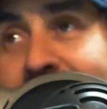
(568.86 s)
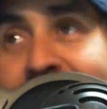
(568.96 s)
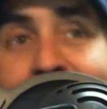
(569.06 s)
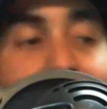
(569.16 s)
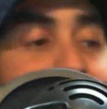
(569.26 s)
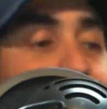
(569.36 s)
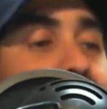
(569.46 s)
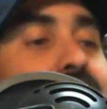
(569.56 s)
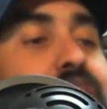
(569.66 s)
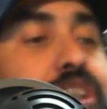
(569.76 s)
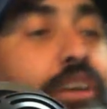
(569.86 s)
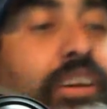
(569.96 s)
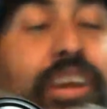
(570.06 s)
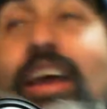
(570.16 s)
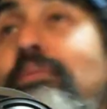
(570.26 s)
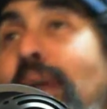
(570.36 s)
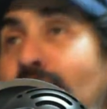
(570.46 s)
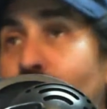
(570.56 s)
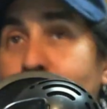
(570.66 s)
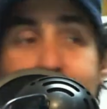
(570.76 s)
that day. So again, my
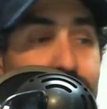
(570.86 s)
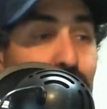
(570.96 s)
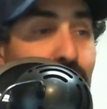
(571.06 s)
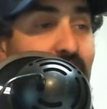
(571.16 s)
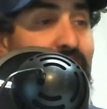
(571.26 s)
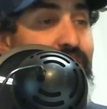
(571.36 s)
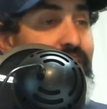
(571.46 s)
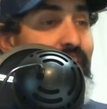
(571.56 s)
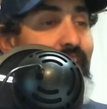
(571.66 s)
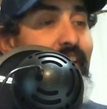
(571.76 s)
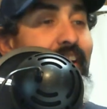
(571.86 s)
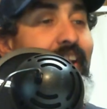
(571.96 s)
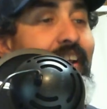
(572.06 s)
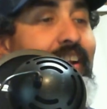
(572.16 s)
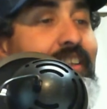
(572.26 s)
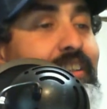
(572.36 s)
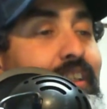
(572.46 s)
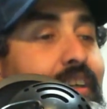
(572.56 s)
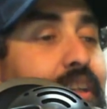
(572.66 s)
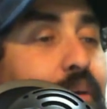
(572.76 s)
horse to watch. It is
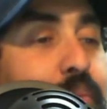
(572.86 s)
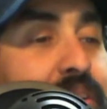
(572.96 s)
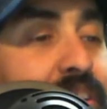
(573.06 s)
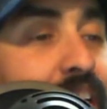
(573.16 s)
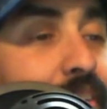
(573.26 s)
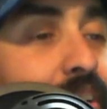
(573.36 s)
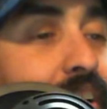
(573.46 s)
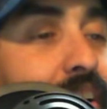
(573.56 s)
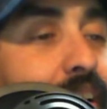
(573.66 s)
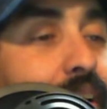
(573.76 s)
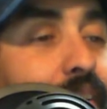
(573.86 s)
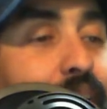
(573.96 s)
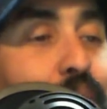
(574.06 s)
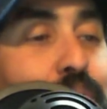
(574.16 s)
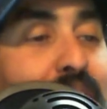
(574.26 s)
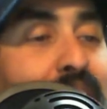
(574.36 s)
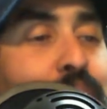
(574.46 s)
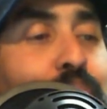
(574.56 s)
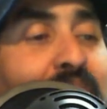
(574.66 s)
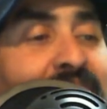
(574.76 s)
the number 7, La
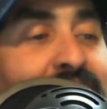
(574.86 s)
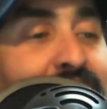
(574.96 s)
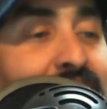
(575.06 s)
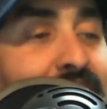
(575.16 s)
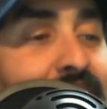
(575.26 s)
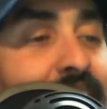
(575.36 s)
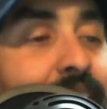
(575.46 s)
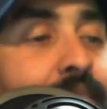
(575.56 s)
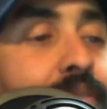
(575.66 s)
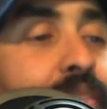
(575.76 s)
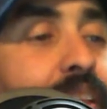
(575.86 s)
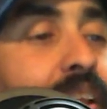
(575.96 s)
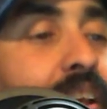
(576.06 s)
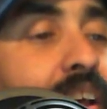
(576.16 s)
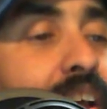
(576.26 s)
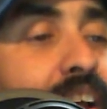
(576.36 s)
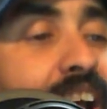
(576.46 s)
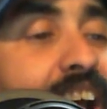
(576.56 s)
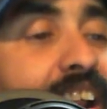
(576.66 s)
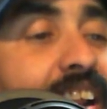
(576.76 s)
Dam Blanca,
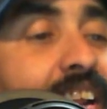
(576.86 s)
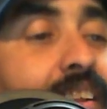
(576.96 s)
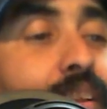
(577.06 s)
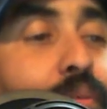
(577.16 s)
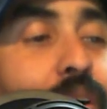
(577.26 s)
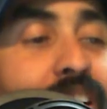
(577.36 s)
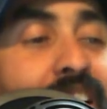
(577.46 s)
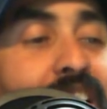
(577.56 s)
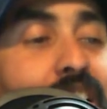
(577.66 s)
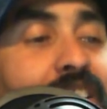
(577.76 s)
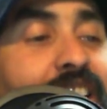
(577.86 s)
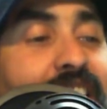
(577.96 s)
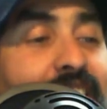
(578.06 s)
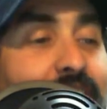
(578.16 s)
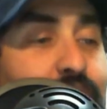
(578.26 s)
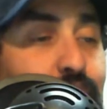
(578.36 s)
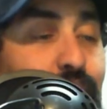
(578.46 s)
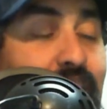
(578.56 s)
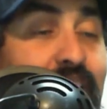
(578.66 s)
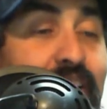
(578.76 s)
at the morning line odds at
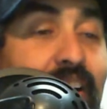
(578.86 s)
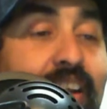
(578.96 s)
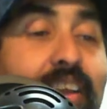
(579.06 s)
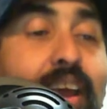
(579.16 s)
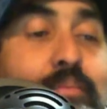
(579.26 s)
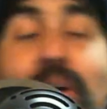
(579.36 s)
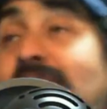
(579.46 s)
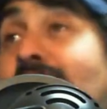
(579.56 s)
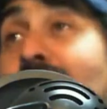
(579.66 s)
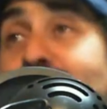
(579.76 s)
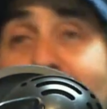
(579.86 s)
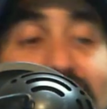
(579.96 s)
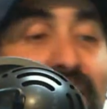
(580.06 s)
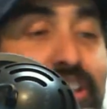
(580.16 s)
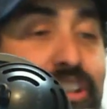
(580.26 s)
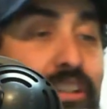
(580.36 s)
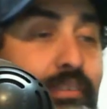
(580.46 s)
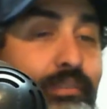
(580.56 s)
8-1. Again, my top selection